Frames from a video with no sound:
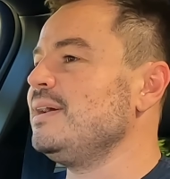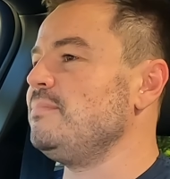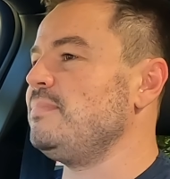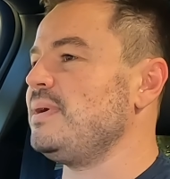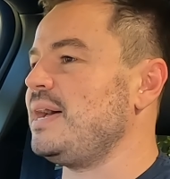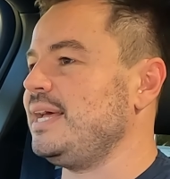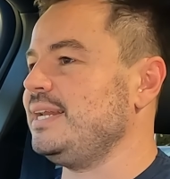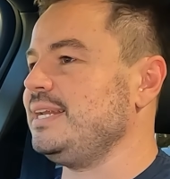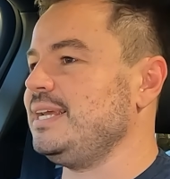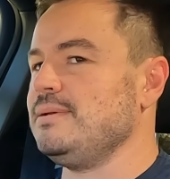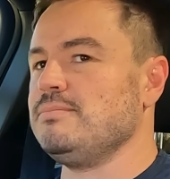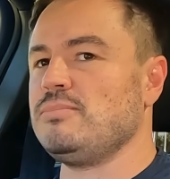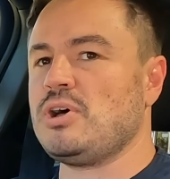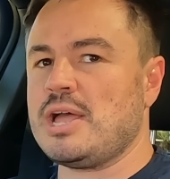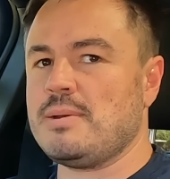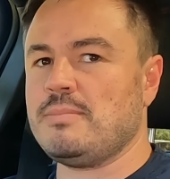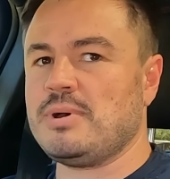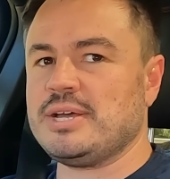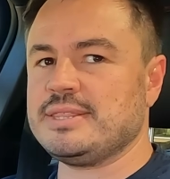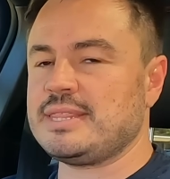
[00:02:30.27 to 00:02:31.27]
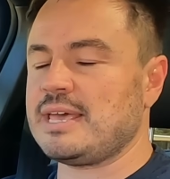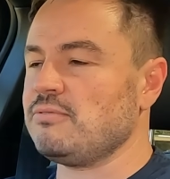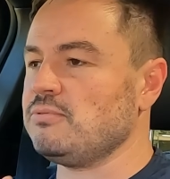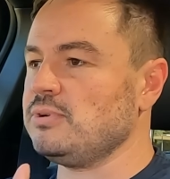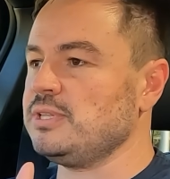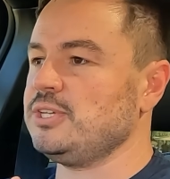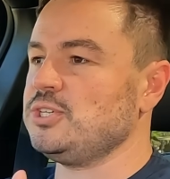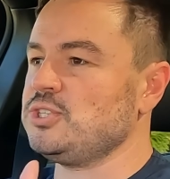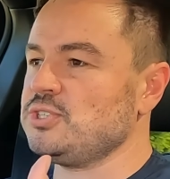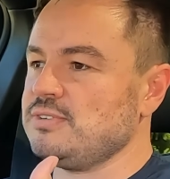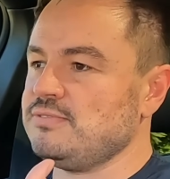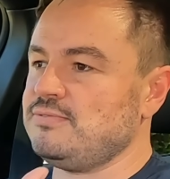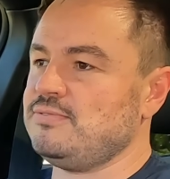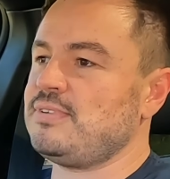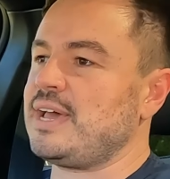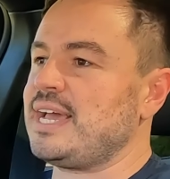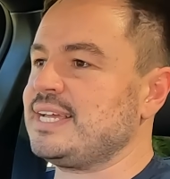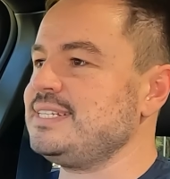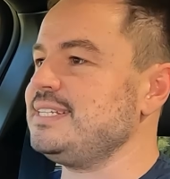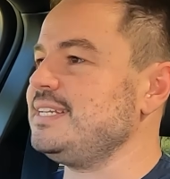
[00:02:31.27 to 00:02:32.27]
but in my mind they really should have
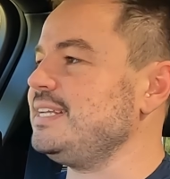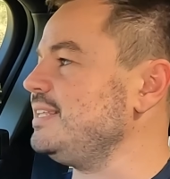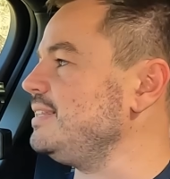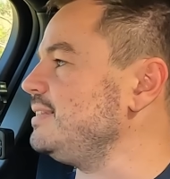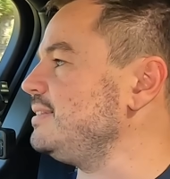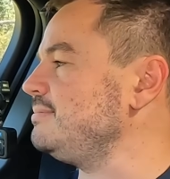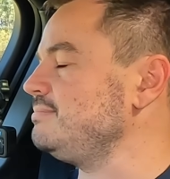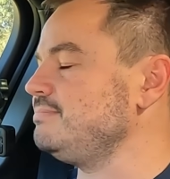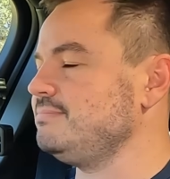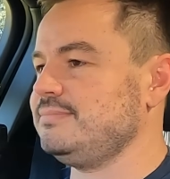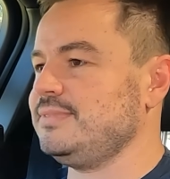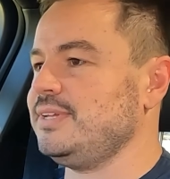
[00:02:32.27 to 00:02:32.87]
factored in,